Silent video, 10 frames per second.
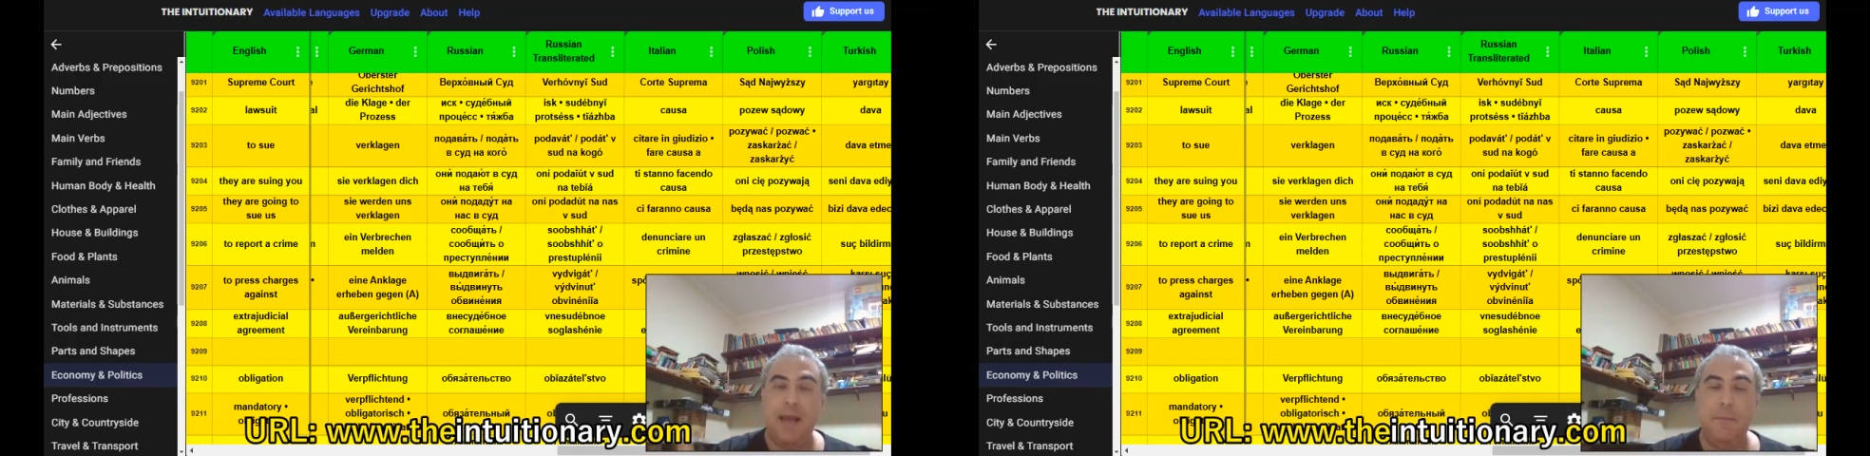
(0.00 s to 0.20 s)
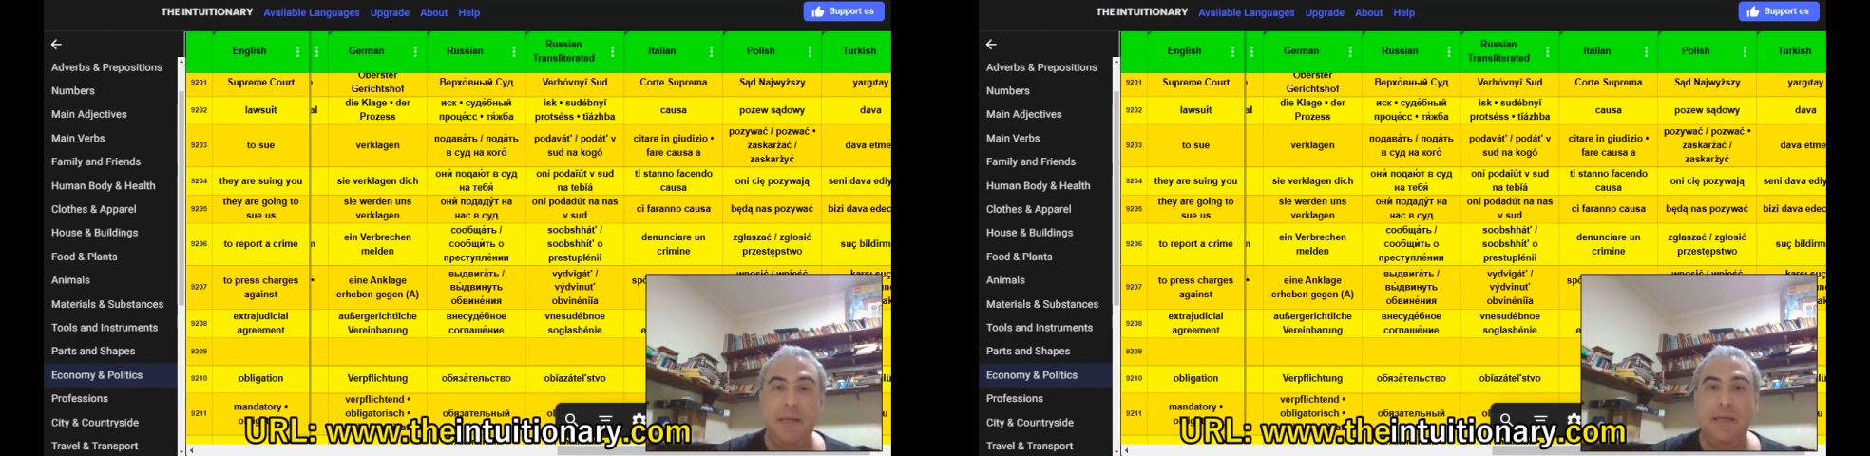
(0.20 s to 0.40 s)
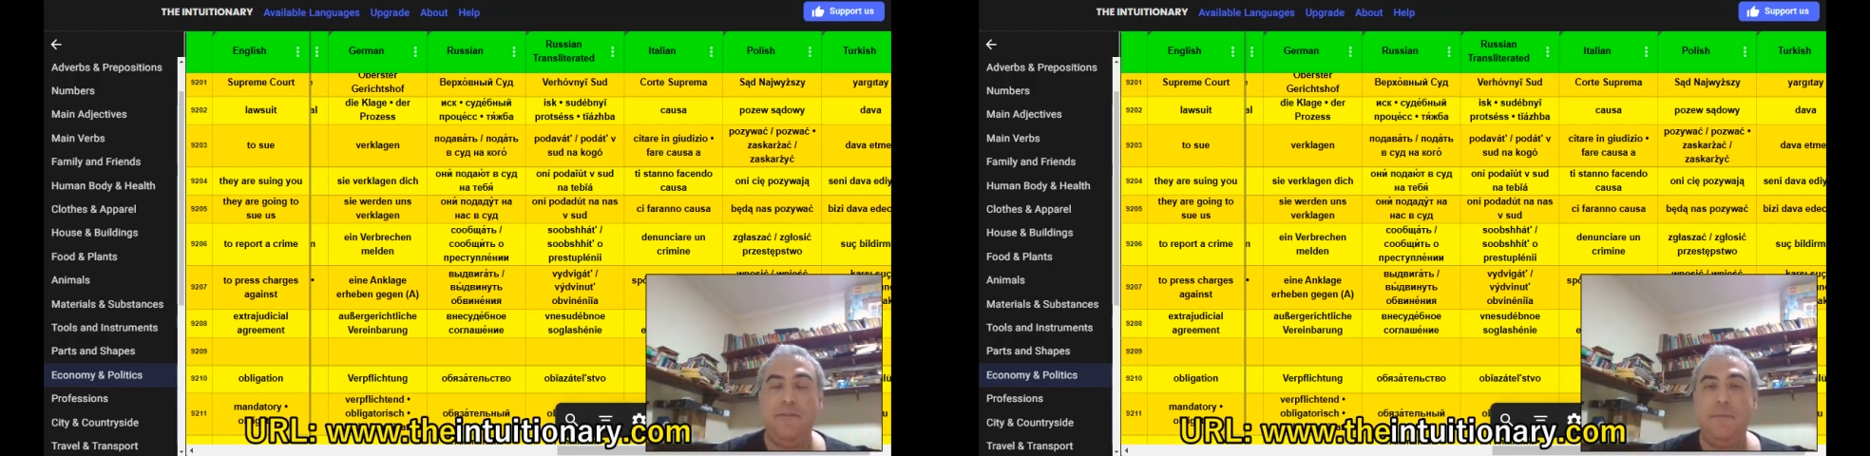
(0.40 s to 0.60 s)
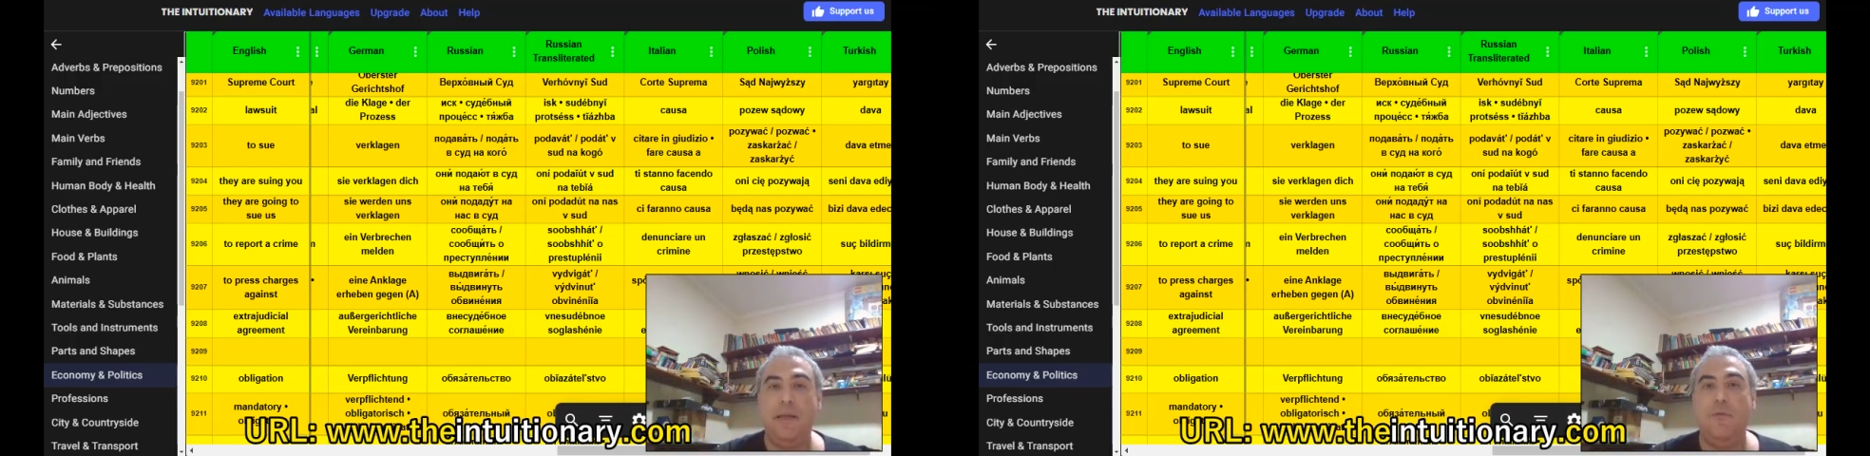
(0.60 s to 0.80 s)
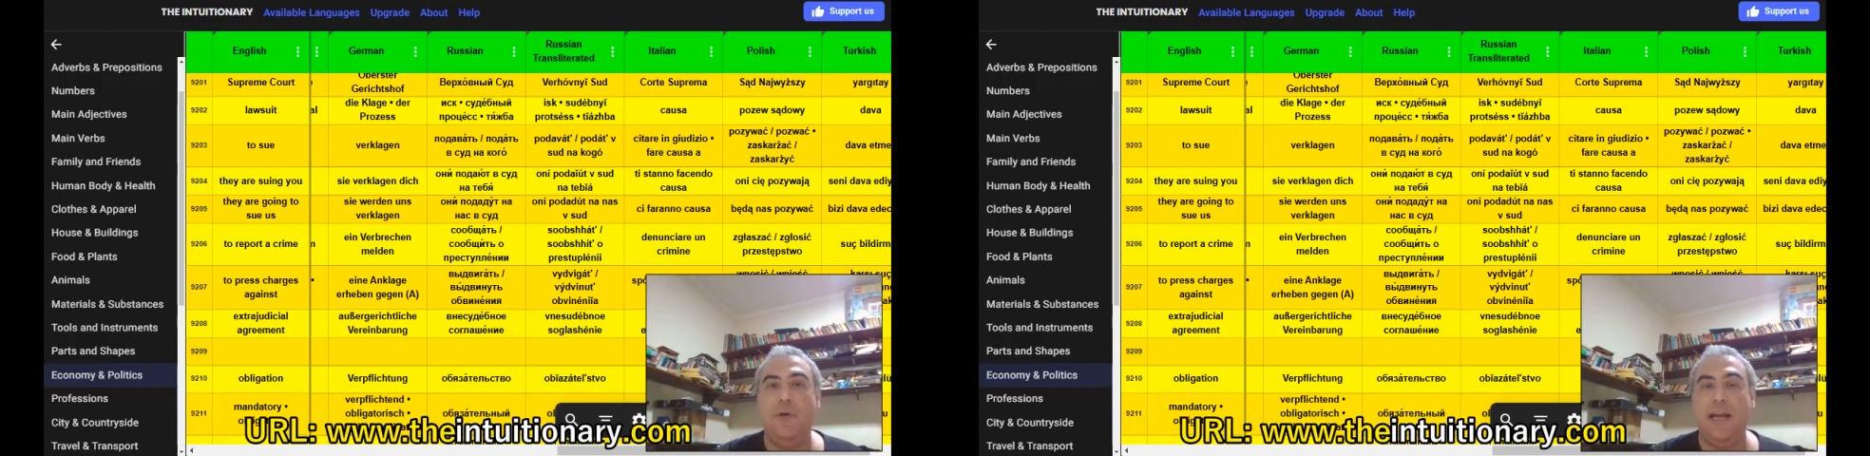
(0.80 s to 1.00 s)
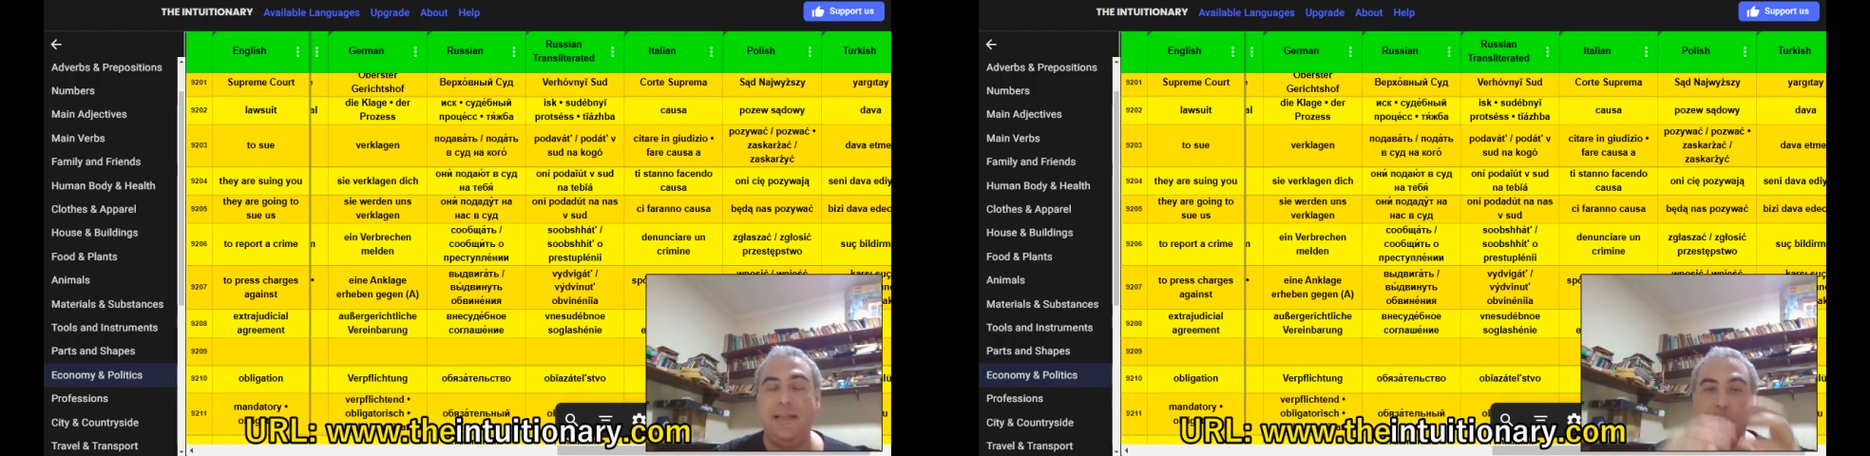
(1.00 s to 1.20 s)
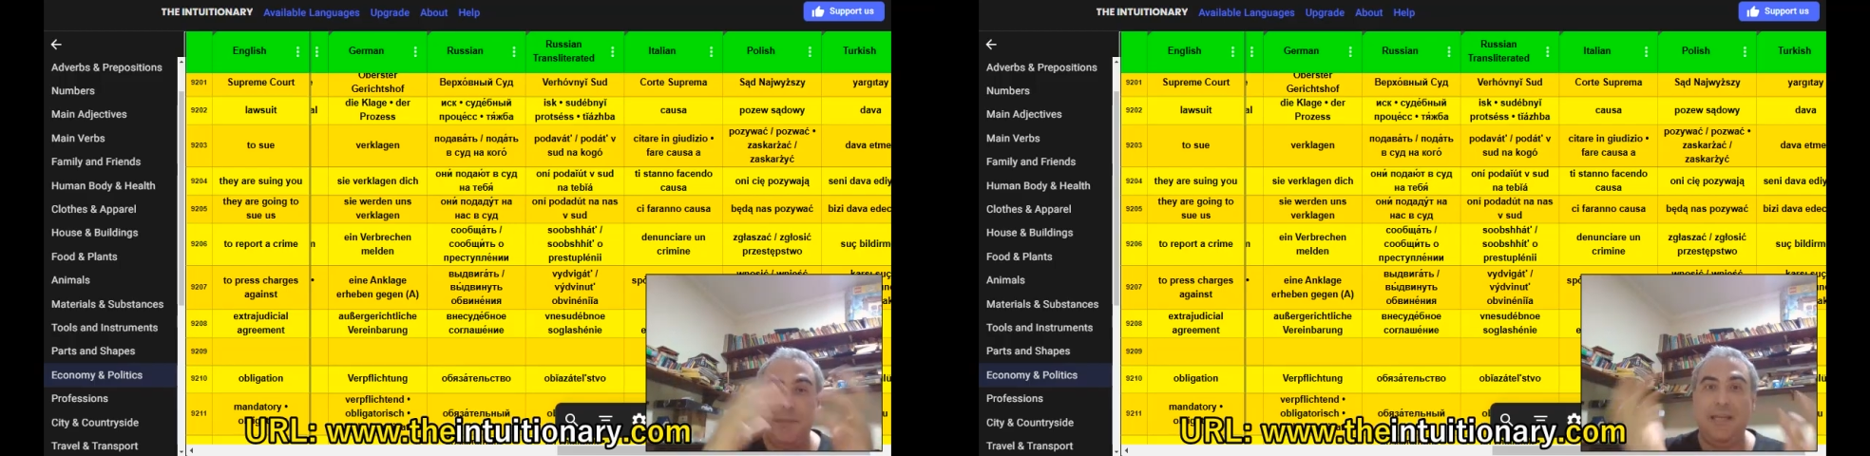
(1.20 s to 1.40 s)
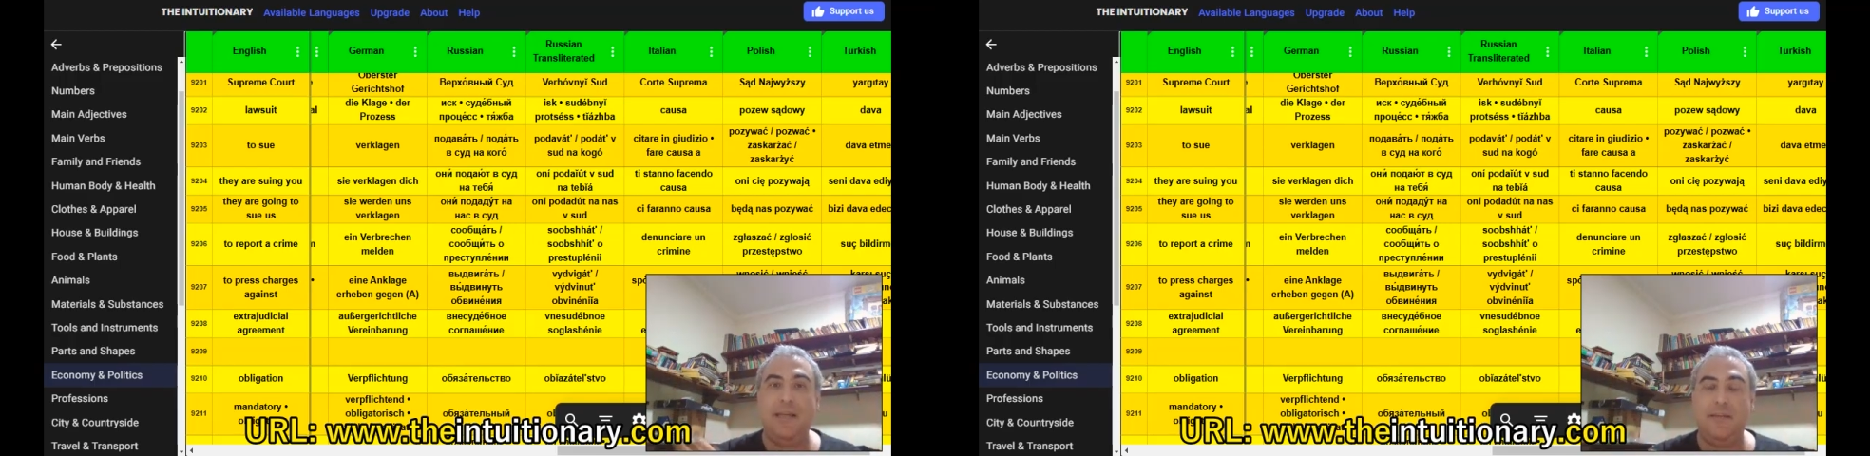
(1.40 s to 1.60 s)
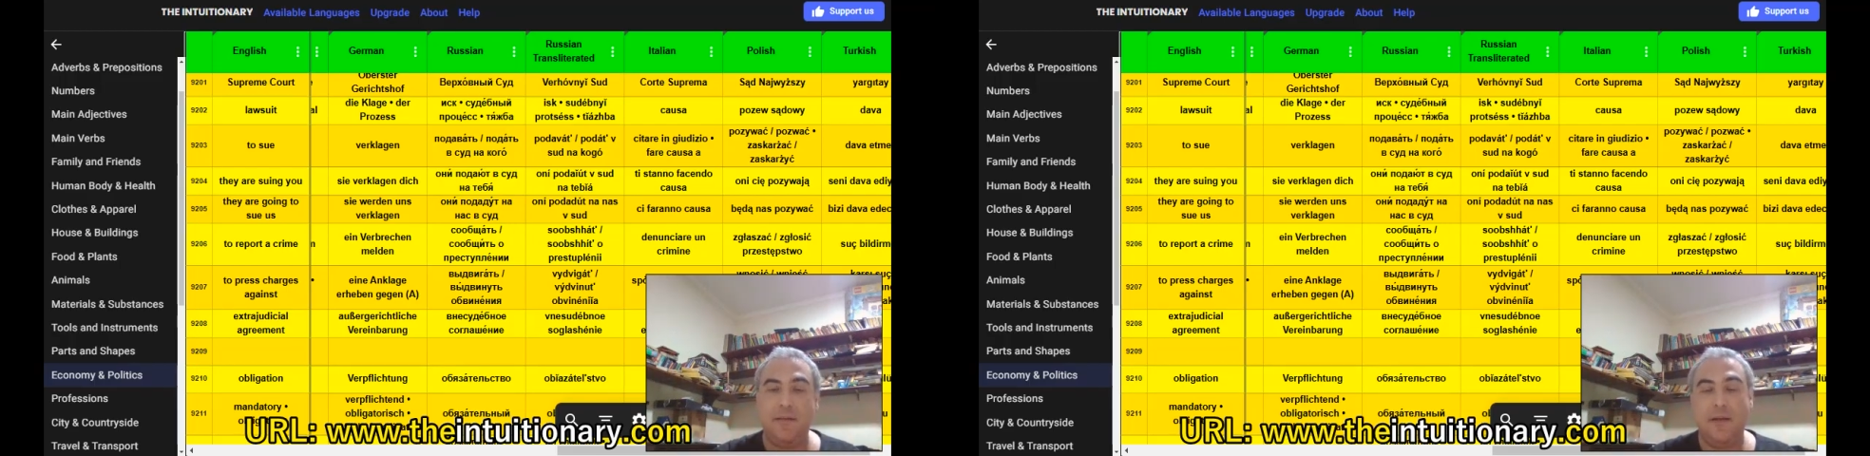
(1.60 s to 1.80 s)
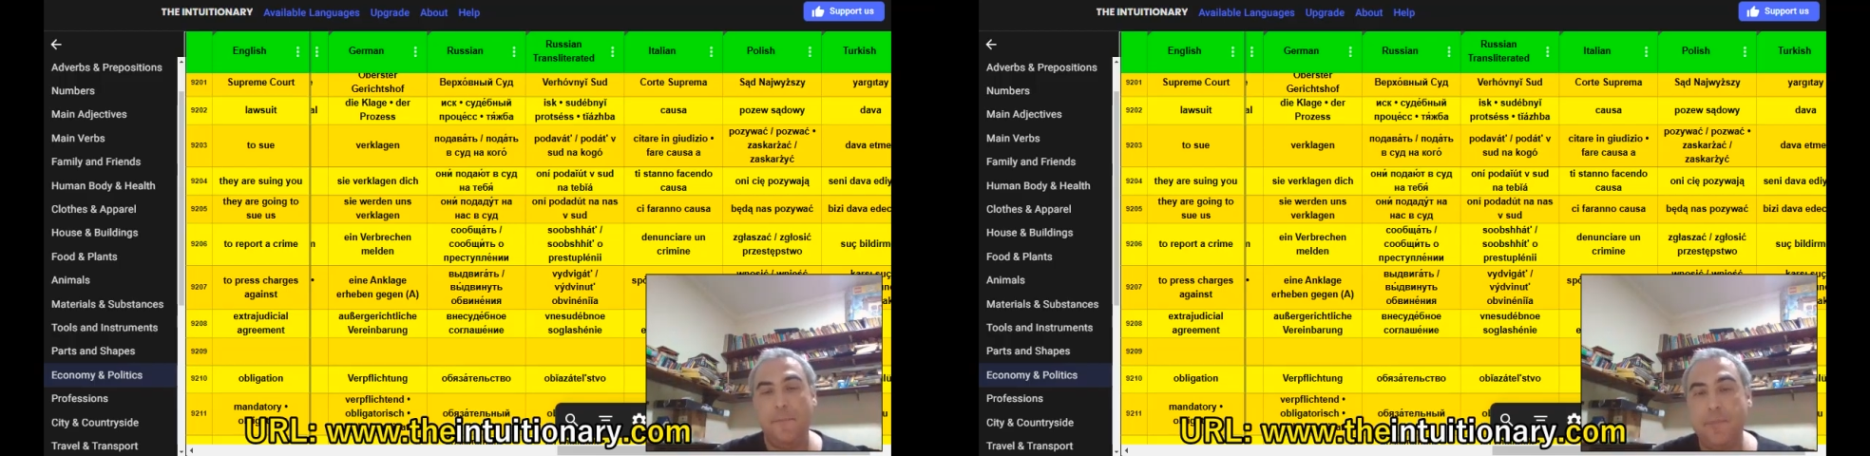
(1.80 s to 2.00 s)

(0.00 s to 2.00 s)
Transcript: and related meanings